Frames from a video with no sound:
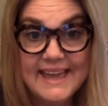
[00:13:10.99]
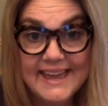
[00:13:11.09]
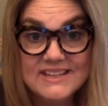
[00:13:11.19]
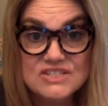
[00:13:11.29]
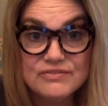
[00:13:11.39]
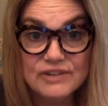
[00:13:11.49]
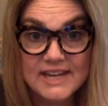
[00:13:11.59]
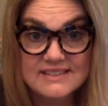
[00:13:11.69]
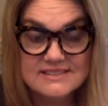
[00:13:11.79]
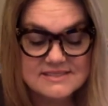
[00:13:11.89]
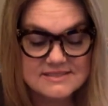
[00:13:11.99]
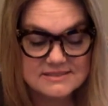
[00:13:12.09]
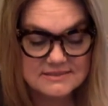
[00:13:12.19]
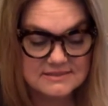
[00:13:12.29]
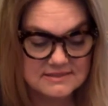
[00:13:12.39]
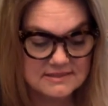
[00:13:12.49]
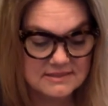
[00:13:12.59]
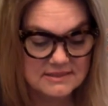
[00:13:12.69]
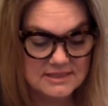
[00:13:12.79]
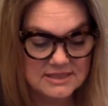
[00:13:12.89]
Ex-friends.
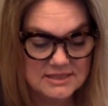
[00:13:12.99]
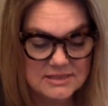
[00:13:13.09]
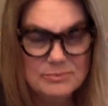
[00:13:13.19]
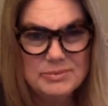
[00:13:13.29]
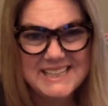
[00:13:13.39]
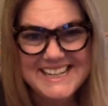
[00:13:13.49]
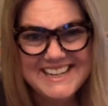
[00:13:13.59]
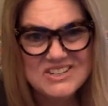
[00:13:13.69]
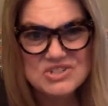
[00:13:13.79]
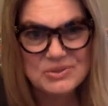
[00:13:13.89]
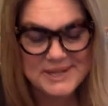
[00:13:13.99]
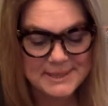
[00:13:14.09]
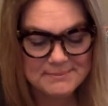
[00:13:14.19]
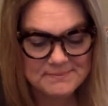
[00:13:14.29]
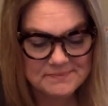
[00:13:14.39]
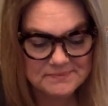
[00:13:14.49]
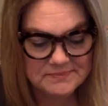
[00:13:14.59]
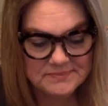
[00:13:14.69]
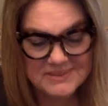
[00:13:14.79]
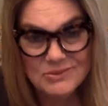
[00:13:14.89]
Bleeding scream.
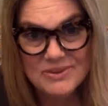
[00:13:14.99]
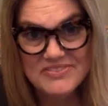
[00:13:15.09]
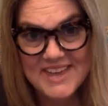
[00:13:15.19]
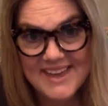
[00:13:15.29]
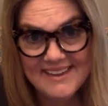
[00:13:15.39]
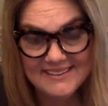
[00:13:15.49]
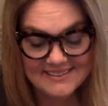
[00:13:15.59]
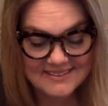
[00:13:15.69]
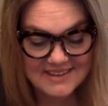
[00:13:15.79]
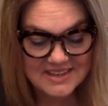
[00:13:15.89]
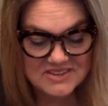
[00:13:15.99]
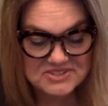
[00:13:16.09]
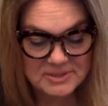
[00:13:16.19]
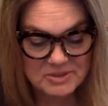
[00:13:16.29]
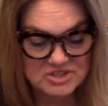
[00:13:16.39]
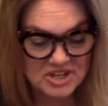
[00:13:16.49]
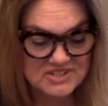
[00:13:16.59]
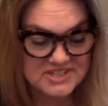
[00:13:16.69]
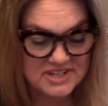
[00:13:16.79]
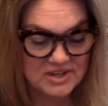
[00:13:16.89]
What the heck? Summer
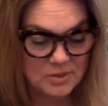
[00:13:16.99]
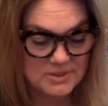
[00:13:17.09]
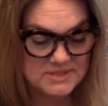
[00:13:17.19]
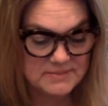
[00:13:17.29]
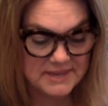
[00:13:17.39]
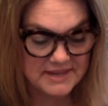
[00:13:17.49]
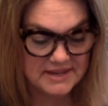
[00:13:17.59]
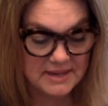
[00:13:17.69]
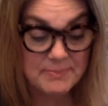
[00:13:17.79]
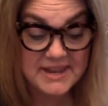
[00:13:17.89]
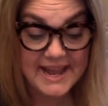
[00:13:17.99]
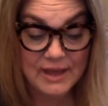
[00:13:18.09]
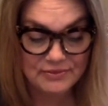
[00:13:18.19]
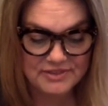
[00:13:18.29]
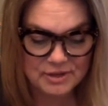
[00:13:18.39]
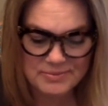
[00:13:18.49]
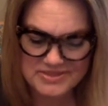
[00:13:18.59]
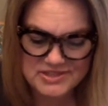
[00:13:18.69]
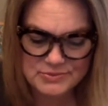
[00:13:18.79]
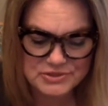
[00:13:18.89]
Dawson had always been a bit out there, but
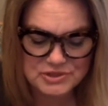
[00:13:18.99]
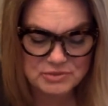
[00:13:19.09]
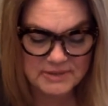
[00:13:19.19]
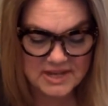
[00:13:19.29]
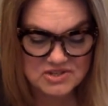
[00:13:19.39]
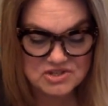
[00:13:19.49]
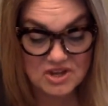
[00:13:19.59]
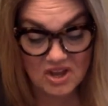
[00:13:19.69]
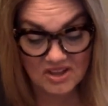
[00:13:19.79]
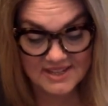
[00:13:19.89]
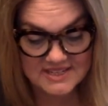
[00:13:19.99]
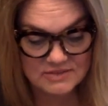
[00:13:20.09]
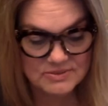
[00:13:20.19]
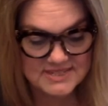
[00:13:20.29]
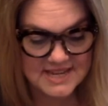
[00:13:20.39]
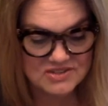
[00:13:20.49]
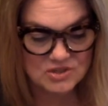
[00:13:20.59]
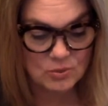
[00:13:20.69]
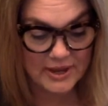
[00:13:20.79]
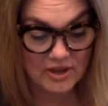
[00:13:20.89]
this was too much. All I did was ask
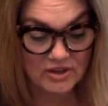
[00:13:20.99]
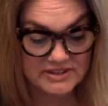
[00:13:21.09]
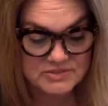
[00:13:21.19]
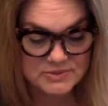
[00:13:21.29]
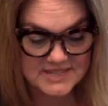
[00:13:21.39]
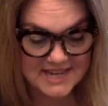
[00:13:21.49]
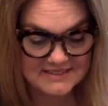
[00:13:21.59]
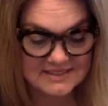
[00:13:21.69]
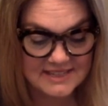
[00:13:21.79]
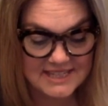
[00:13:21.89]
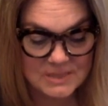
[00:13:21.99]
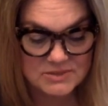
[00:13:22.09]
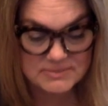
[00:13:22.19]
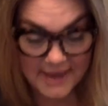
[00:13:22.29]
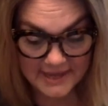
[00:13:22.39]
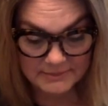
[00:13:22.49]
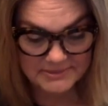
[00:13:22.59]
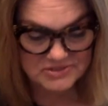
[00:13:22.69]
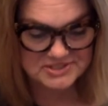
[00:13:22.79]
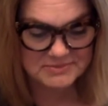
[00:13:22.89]
her why August was acting like he was mad at
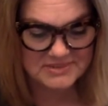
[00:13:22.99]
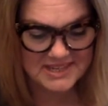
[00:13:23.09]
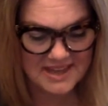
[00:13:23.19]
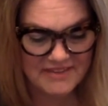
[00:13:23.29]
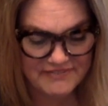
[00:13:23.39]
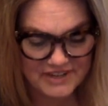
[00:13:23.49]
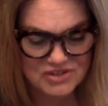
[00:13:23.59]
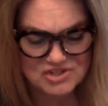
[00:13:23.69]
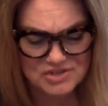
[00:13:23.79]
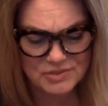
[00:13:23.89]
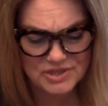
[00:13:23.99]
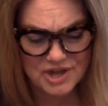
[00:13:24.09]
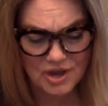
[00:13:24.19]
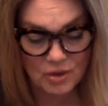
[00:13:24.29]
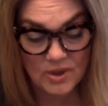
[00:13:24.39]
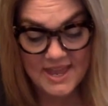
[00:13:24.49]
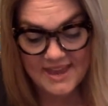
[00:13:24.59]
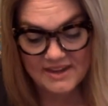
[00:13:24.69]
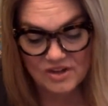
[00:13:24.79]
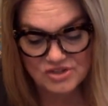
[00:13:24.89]
me or something. I figured she would know,
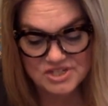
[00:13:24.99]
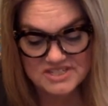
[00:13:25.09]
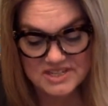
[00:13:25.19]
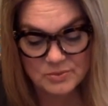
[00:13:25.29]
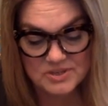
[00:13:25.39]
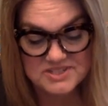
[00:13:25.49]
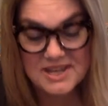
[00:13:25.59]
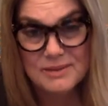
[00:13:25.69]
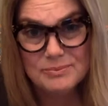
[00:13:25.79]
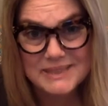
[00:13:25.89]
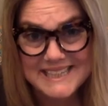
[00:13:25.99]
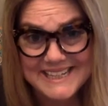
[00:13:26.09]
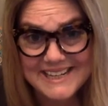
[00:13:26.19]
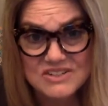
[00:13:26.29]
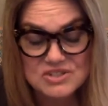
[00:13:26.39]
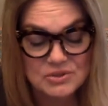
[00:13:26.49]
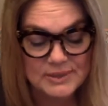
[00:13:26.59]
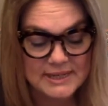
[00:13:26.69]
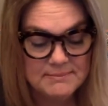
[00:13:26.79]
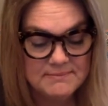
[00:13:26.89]
and all she said was, bleeding
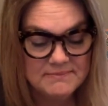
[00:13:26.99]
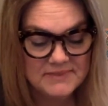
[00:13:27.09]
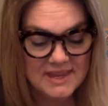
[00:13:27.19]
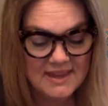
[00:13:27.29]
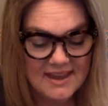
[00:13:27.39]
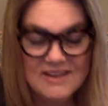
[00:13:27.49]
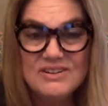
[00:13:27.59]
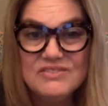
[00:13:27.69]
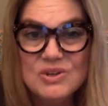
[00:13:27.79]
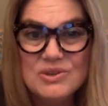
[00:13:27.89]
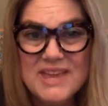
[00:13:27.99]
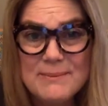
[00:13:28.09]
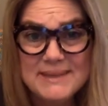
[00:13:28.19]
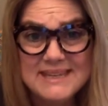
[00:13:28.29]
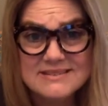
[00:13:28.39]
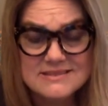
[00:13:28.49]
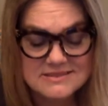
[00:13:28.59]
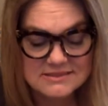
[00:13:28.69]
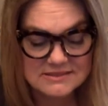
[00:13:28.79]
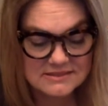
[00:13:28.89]
scream? I don't even know what that means.
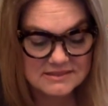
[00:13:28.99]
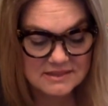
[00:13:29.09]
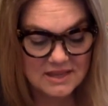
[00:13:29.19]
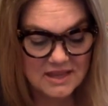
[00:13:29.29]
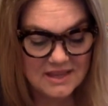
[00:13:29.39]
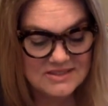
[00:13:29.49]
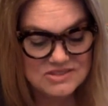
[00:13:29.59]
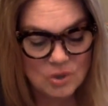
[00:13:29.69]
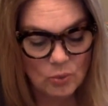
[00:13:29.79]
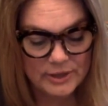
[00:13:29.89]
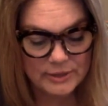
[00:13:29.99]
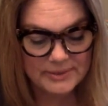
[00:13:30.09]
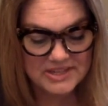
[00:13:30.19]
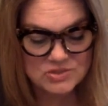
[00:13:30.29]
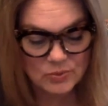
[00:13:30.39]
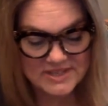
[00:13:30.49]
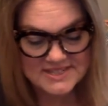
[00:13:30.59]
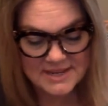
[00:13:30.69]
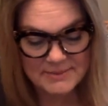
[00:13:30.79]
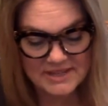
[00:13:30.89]
It's so weird because one
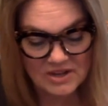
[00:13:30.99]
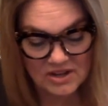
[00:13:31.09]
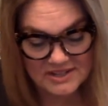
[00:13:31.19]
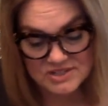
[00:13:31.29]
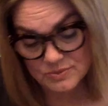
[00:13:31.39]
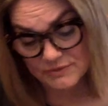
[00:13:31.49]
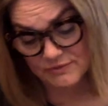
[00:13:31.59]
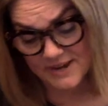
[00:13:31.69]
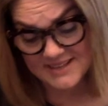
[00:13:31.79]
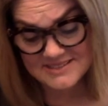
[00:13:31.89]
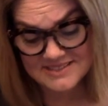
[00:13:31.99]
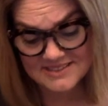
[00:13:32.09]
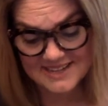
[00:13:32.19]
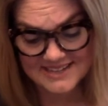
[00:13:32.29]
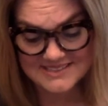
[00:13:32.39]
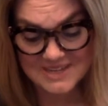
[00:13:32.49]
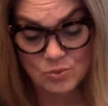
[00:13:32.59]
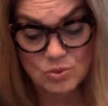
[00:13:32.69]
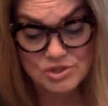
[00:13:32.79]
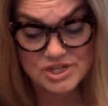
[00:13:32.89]
day me and August were friends, and the next day,
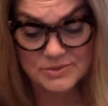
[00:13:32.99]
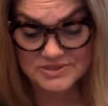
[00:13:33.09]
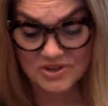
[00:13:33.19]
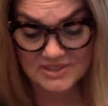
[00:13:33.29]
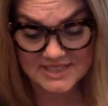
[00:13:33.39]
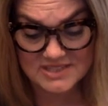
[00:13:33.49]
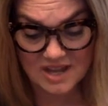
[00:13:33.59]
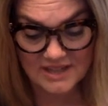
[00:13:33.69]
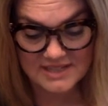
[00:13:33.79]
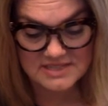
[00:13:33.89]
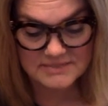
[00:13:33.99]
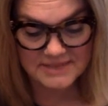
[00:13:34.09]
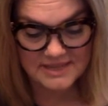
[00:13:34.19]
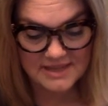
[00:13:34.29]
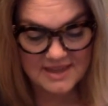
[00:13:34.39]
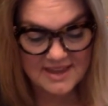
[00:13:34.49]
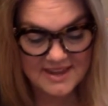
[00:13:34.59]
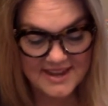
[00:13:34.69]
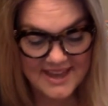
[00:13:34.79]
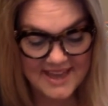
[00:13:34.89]
whoosh, he was hardly talking to me,
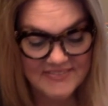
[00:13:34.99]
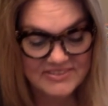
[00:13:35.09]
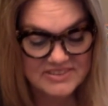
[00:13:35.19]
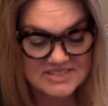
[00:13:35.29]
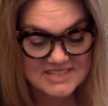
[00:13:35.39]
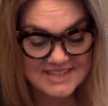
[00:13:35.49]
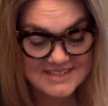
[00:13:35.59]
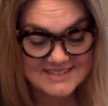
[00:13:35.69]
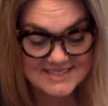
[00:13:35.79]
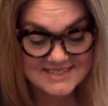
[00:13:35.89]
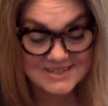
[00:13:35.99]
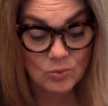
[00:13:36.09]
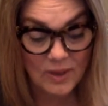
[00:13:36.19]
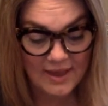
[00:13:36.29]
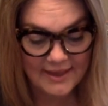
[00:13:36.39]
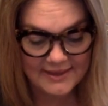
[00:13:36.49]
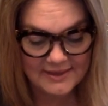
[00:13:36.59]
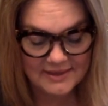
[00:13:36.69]
and I haven't the slightest idea why.